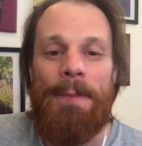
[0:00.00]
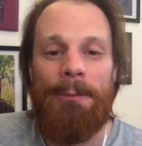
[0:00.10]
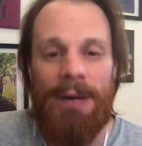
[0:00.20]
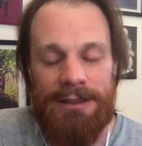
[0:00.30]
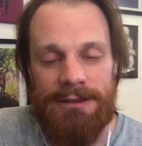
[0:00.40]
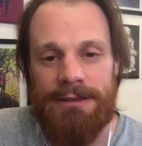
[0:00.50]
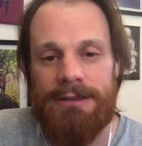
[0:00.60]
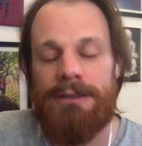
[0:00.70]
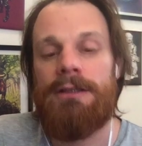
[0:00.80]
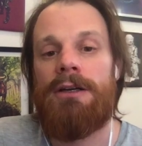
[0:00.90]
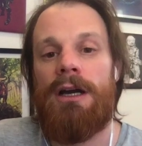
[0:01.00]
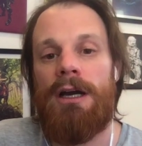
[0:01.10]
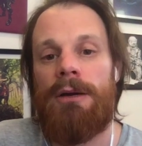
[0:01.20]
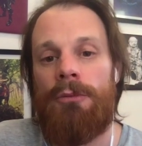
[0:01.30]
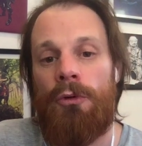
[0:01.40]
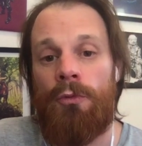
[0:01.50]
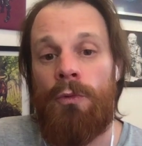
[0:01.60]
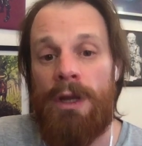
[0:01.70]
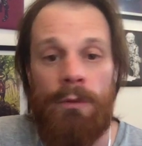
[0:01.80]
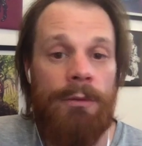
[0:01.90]
but
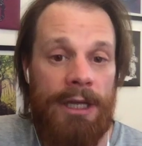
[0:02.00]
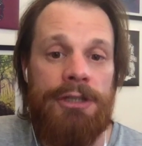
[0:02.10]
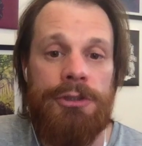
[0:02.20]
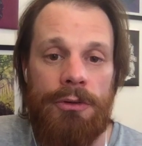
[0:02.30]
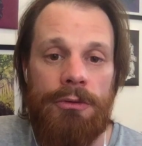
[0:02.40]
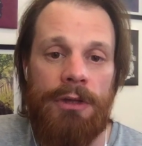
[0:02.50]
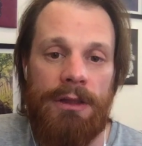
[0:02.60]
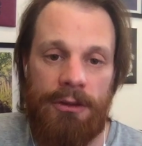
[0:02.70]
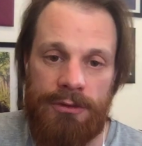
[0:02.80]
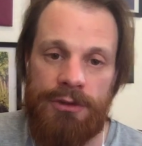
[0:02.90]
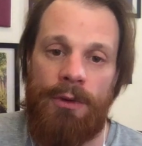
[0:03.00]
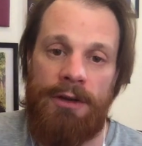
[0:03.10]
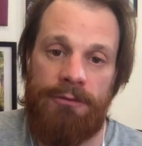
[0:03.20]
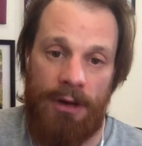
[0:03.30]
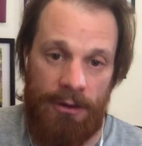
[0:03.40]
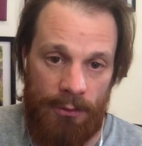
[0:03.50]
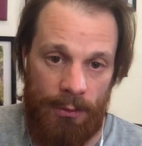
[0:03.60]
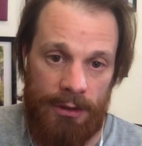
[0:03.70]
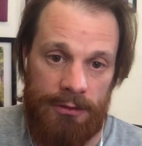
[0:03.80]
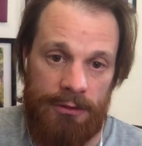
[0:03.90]
we will make sure that there is a way for
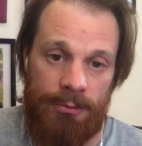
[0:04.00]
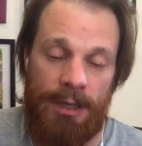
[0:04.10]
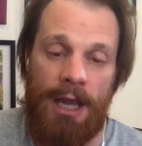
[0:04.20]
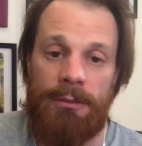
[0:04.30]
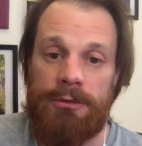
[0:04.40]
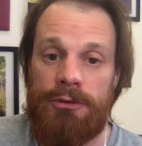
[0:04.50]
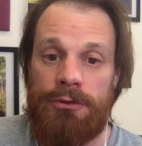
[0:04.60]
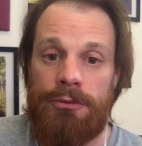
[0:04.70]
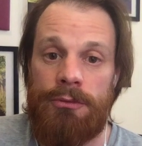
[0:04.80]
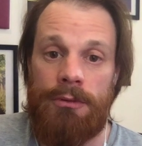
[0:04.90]
everyone to be able to